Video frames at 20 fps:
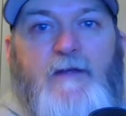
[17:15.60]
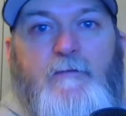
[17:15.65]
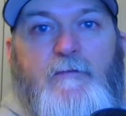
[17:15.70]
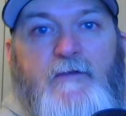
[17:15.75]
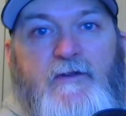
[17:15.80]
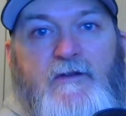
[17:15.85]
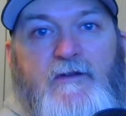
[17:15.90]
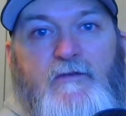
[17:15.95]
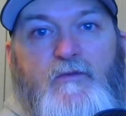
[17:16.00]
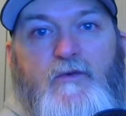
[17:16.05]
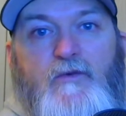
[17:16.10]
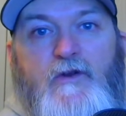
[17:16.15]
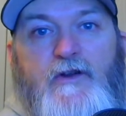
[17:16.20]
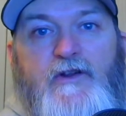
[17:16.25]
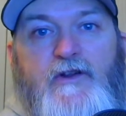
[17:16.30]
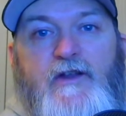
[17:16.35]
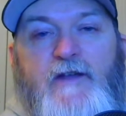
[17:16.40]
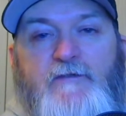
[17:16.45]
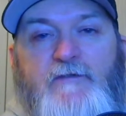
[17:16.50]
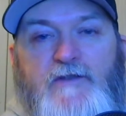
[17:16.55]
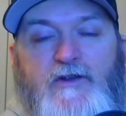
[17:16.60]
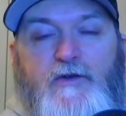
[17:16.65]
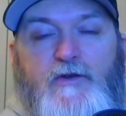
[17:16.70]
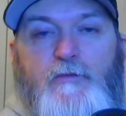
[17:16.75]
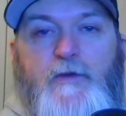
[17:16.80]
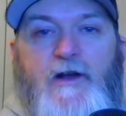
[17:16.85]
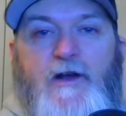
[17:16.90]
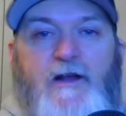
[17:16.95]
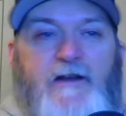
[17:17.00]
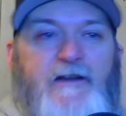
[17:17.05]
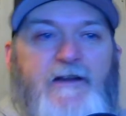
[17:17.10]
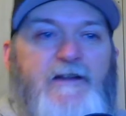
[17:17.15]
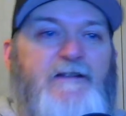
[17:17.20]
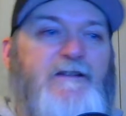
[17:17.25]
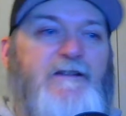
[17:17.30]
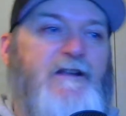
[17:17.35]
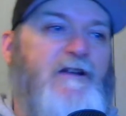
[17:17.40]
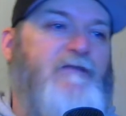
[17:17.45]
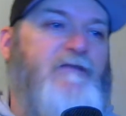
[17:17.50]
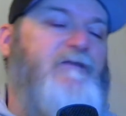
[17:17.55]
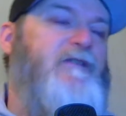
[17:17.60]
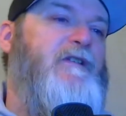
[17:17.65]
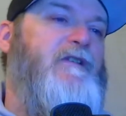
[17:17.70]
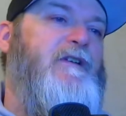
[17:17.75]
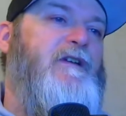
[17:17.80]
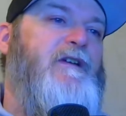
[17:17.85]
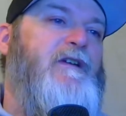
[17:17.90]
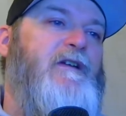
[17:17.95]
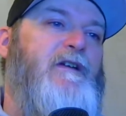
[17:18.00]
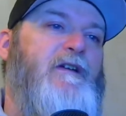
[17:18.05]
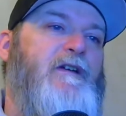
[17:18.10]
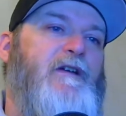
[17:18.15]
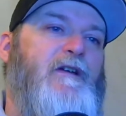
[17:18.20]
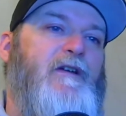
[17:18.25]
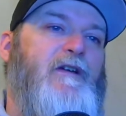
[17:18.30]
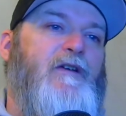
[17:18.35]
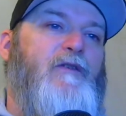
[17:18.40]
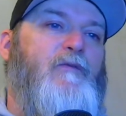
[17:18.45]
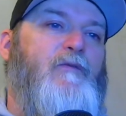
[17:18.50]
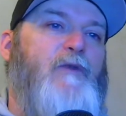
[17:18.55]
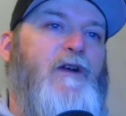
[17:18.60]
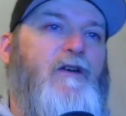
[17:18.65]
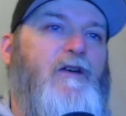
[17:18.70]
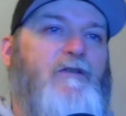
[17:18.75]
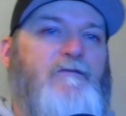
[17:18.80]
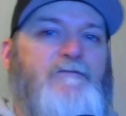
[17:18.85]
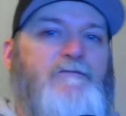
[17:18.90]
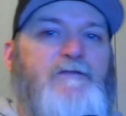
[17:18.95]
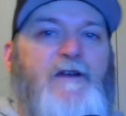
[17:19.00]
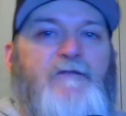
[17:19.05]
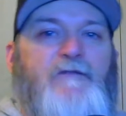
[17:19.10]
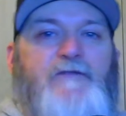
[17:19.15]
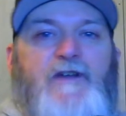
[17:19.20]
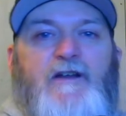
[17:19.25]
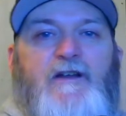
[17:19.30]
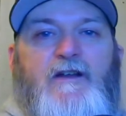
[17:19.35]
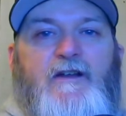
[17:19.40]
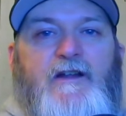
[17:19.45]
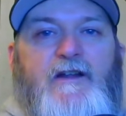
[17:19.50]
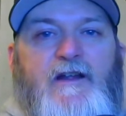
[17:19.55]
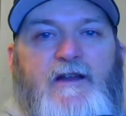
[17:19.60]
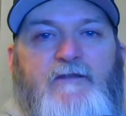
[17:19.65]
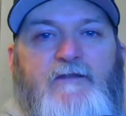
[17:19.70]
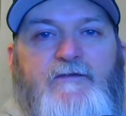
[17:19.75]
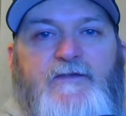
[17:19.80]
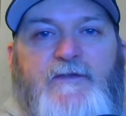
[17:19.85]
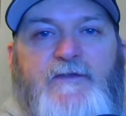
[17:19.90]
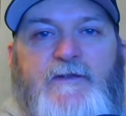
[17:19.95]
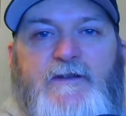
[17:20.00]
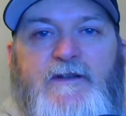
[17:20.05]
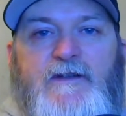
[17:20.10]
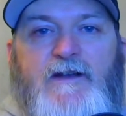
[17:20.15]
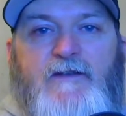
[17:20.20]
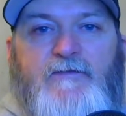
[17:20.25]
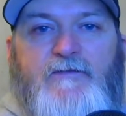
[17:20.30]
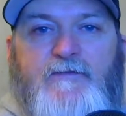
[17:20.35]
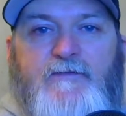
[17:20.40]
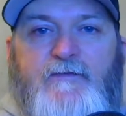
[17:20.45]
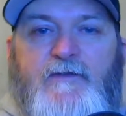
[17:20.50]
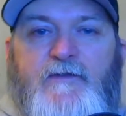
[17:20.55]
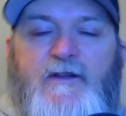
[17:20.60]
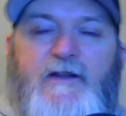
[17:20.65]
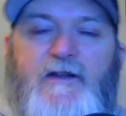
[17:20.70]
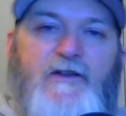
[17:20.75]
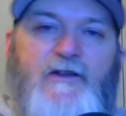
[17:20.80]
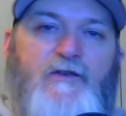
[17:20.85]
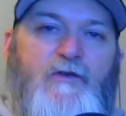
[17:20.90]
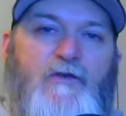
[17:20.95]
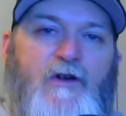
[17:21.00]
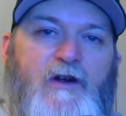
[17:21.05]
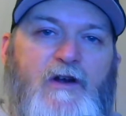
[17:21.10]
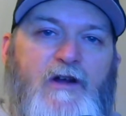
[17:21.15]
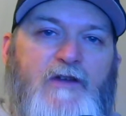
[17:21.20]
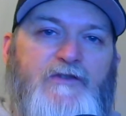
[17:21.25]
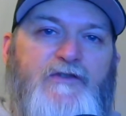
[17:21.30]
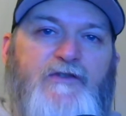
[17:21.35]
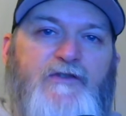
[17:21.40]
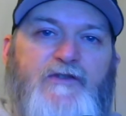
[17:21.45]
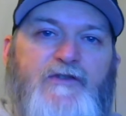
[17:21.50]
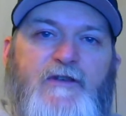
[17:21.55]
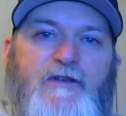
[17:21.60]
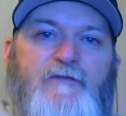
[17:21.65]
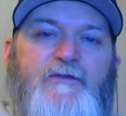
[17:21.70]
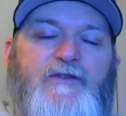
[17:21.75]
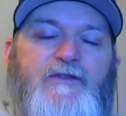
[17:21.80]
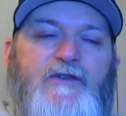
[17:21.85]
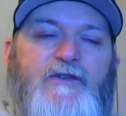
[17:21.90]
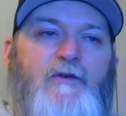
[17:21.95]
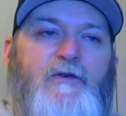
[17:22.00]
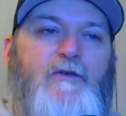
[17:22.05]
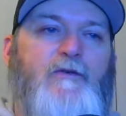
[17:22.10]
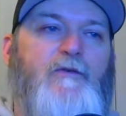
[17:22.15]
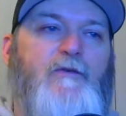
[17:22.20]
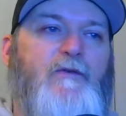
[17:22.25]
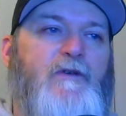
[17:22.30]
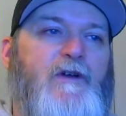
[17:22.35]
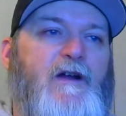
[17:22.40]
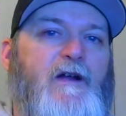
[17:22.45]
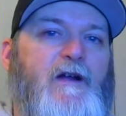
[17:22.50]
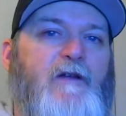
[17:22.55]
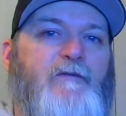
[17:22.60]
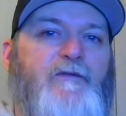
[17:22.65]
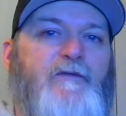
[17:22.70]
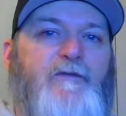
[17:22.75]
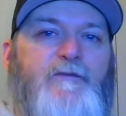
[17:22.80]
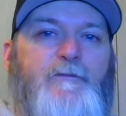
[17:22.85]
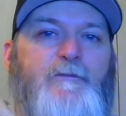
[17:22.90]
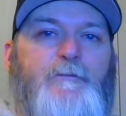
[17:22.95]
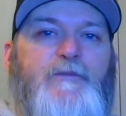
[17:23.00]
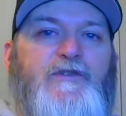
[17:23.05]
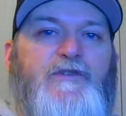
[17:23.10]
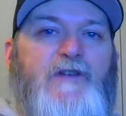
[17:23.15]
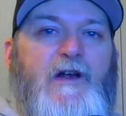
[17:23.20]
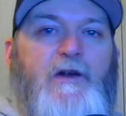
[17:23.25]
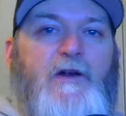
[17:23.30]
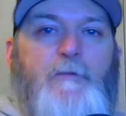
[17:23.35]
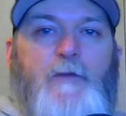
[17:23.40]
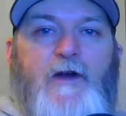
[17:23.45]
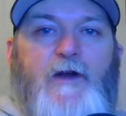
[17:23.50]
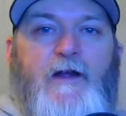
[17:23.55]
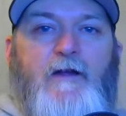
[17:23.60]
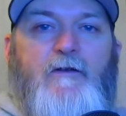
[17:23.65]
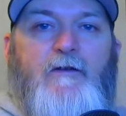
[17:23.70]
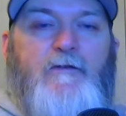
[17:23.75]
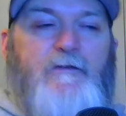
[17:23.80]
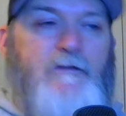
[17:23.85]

where you have to go potty and stuff. Well, I've done a lot of stuff in the garage and stuff, so I've stockpiled